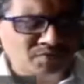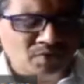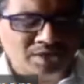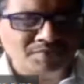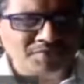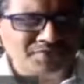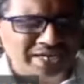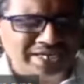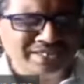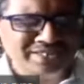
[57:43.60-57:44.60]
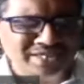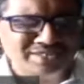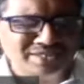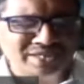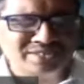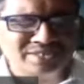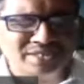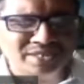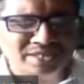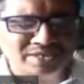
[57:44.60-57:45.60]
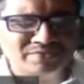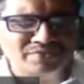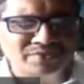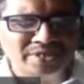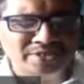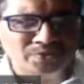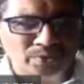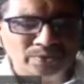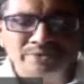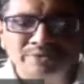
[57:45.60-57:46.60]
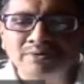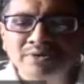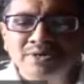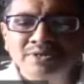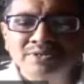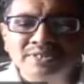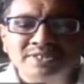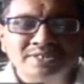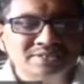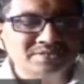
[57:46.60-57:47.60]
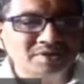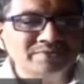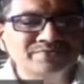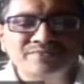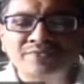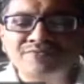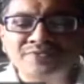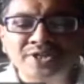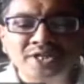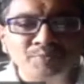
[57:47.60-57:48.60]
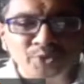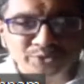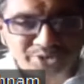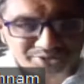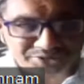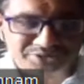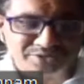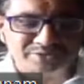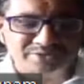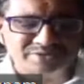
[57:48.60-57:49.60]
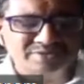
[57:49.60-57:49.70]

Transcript: what we find that we are told that it has got 50 mutations.